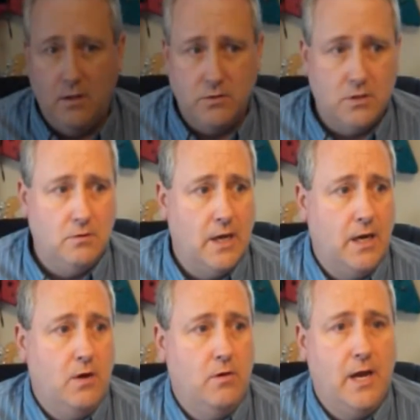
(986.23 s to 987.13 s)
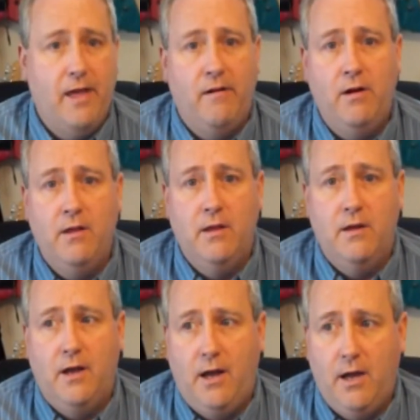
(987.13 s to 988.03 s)
those two kind of go together.
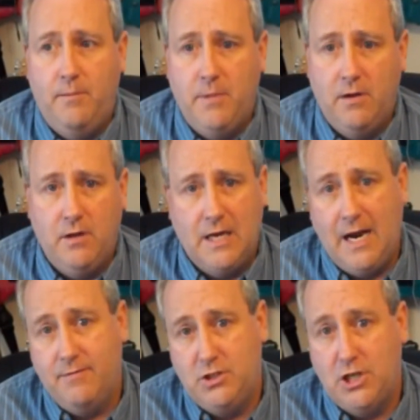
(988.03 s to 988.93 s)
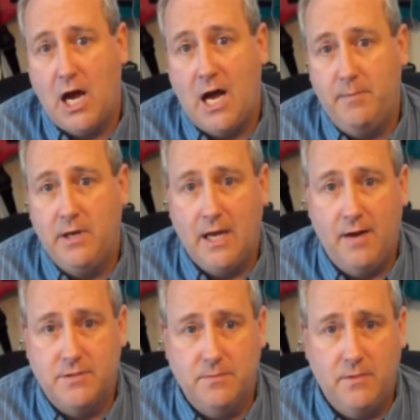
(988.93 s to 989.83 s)
Um, you know, you got to have a job and you
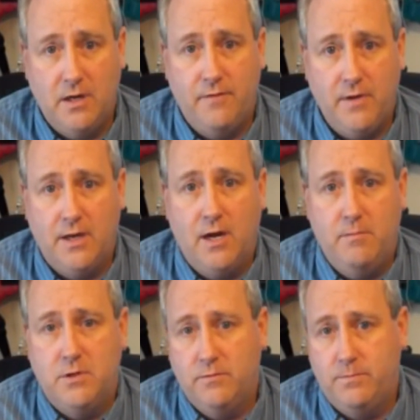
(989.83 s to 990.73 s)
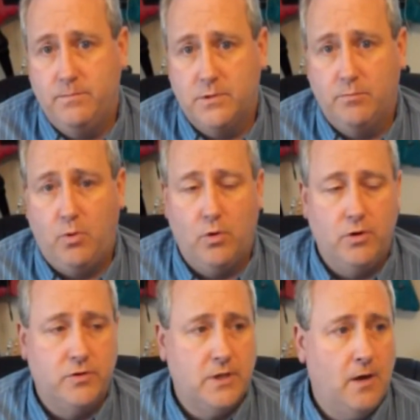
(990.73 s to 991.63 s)
got to have some, enough income to
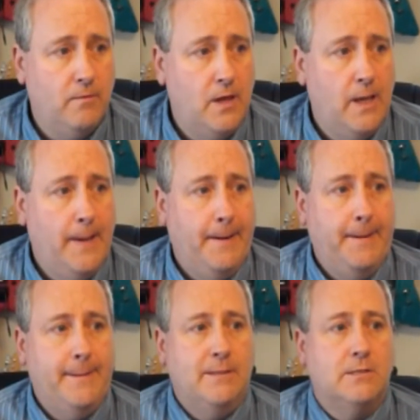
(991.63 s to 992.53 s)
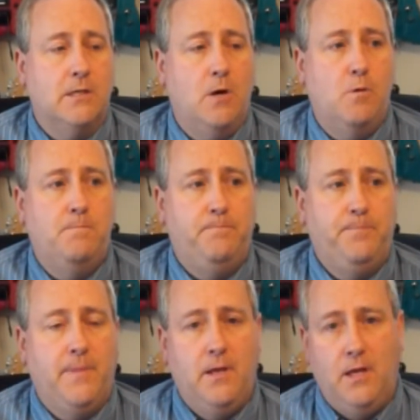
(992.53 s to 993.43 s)
support yourself. So,
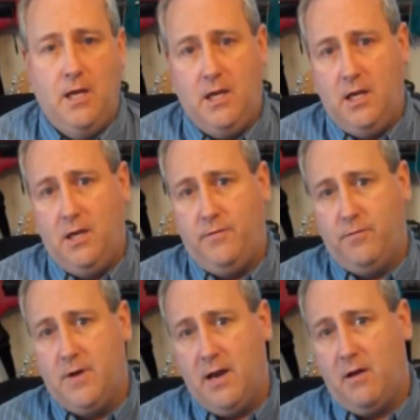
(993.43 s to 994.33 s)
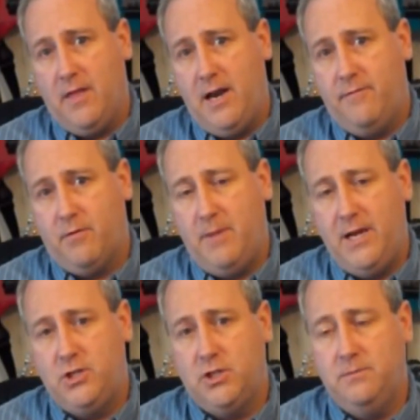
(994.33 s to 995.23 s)
if you've got all that
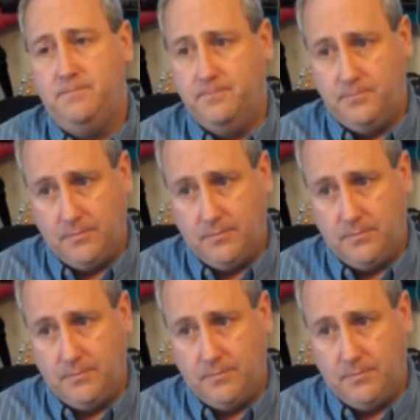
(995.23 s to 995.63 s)
information